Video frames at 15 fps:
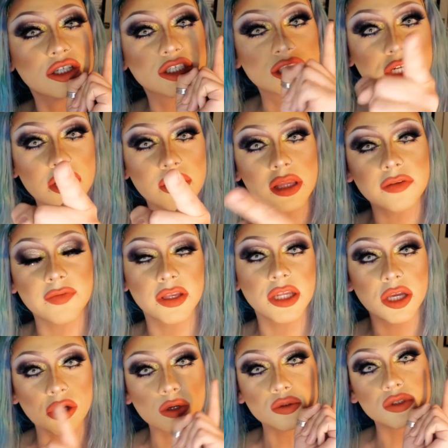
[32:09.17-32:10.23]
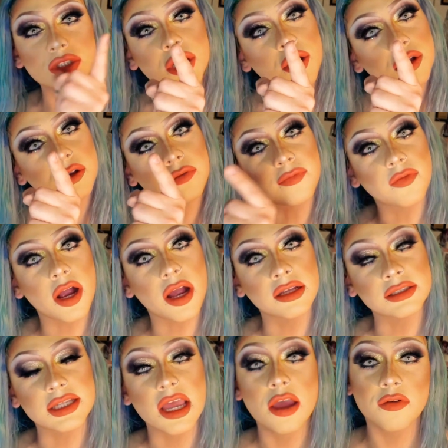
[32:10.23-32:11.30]
share this video, tell your
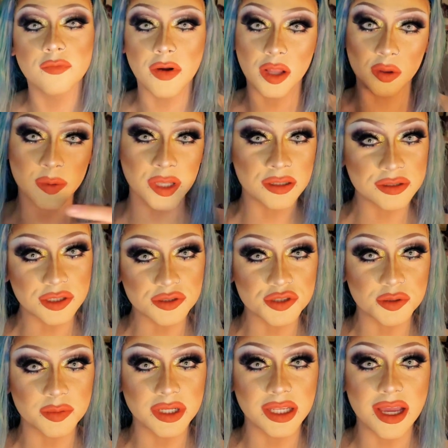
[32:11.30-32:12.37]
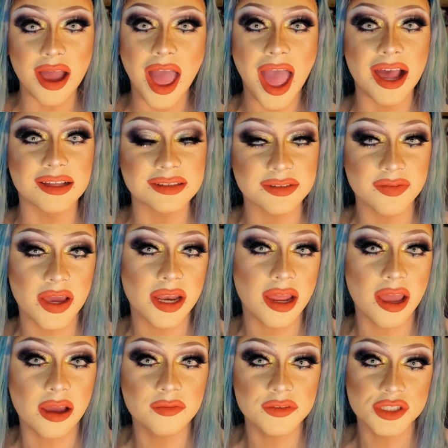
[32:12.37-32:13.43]
friends, follow me on social media at
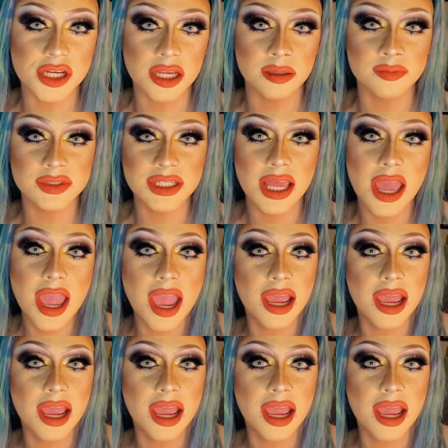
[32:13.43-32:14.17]
Savannah F James,